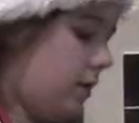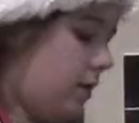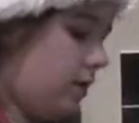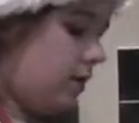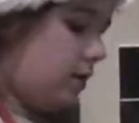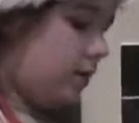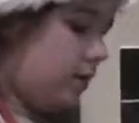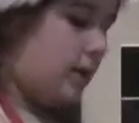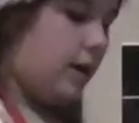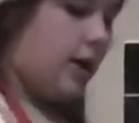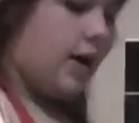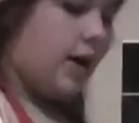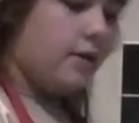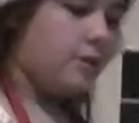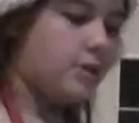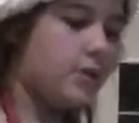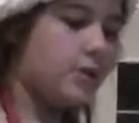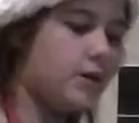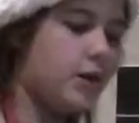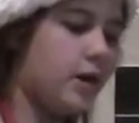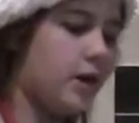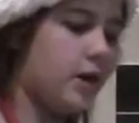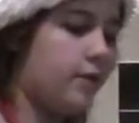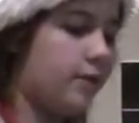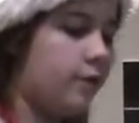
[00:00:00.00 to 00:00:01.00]
So now
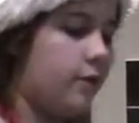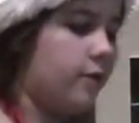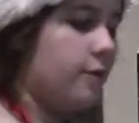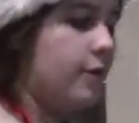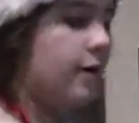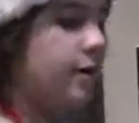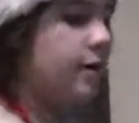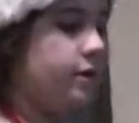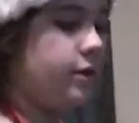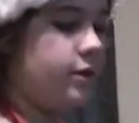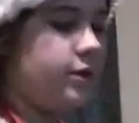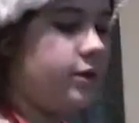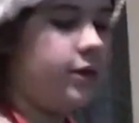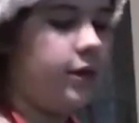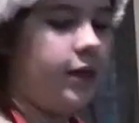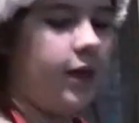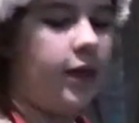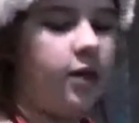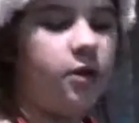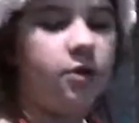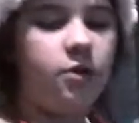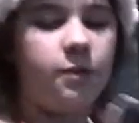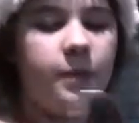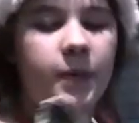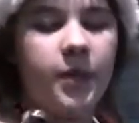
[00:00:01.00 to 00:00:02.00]
it's time for the milk. So you
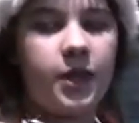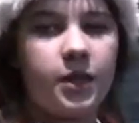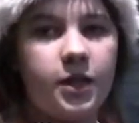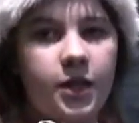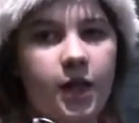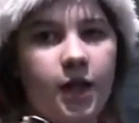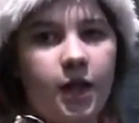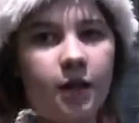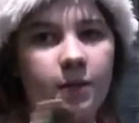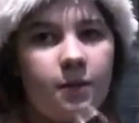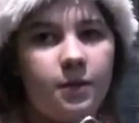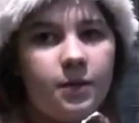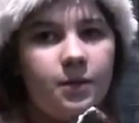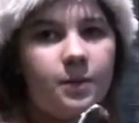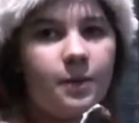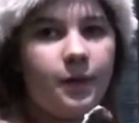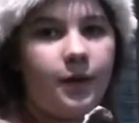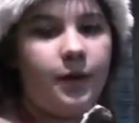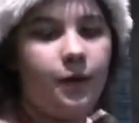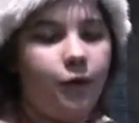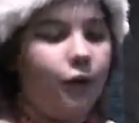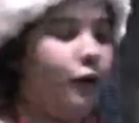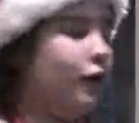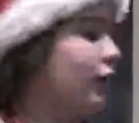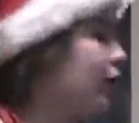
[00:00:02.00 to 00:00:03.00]
get your big
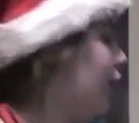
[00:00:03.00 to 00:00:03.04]
tablespoon